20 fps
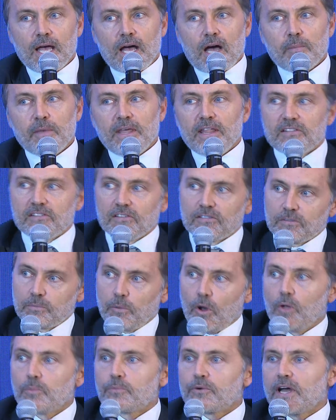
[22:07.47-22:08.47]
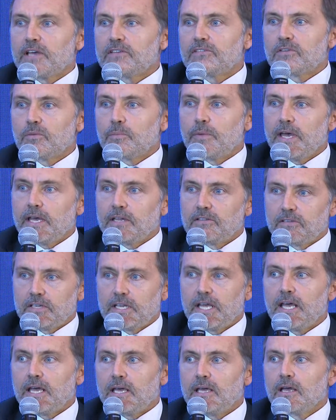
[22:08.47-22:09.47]
I mean, it's a small price to pay
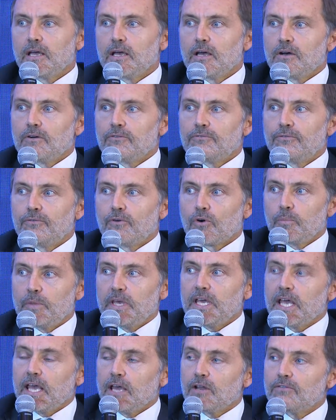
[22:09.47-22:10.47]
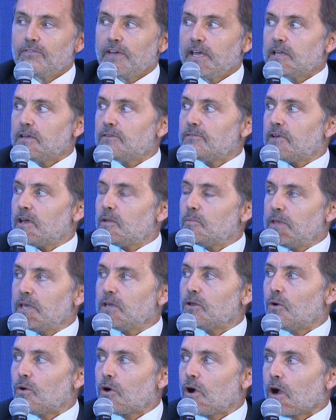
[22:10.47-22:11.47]
today for being innovative and
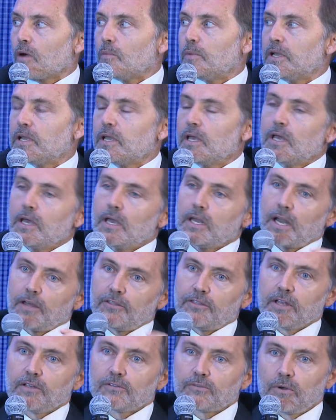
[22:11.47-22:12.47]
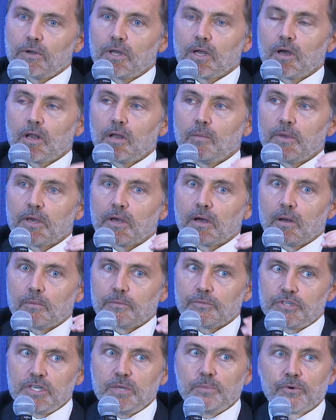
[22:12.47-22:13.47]
being low carbon. And I think it's only going to become
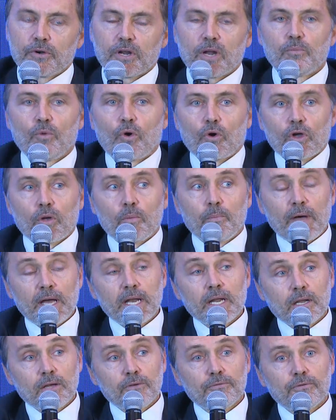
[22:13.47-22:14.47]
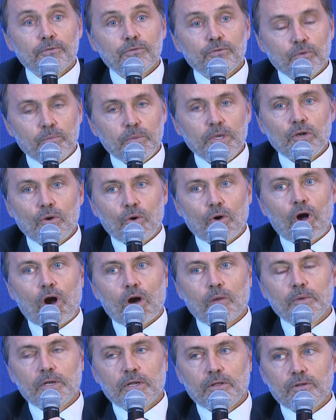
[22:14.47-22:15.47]
cheaper and more competitive to be low
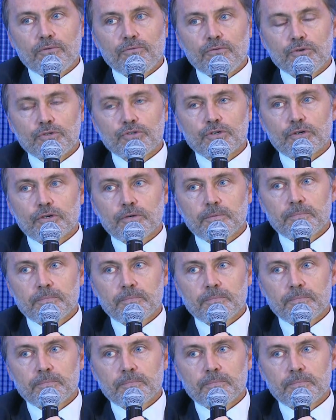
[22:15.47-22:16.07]
carbon in the future.